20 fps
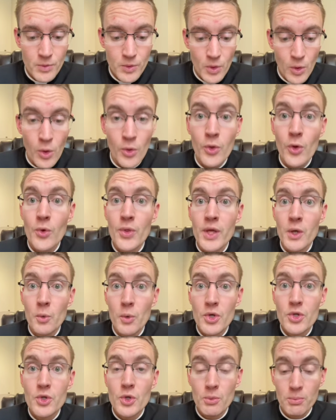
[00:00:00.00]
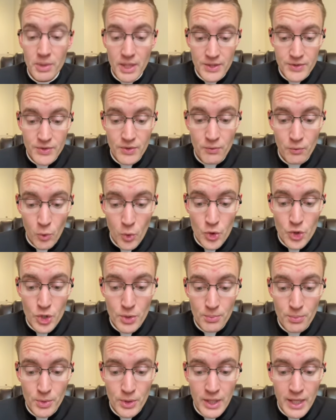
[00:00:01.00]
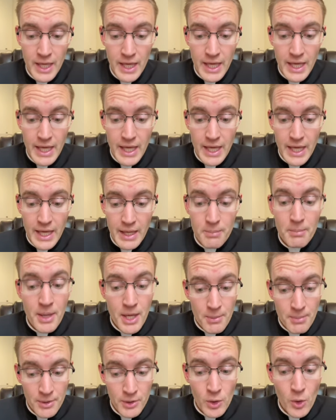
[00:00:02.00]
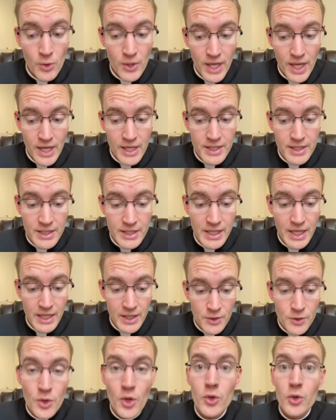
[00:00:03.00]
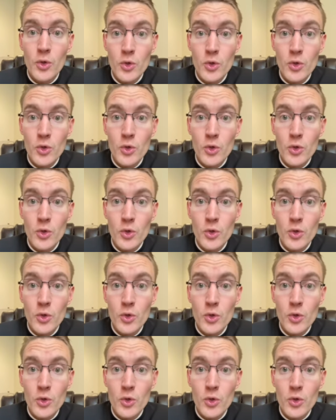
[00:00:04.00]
although the original place of worship may have been located in another